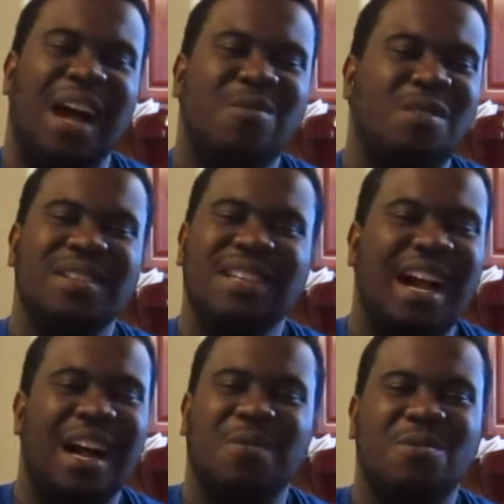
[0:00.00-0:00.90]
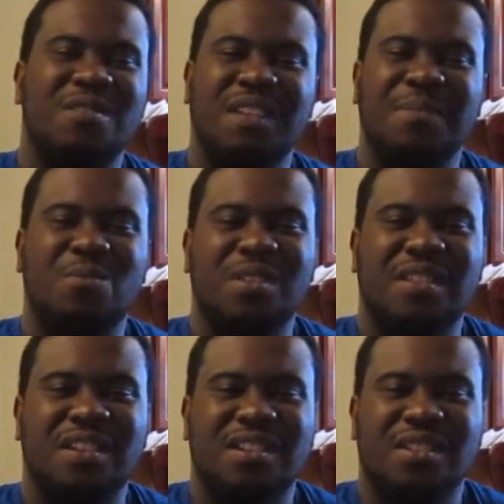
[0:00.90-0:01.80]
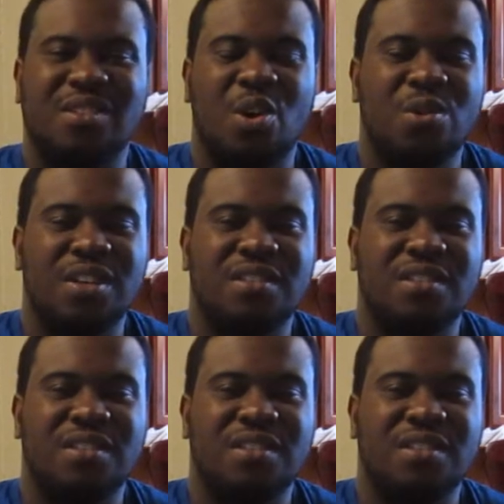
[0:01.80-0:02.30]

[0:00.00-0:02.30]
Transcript: it's an awkward thing with Coda.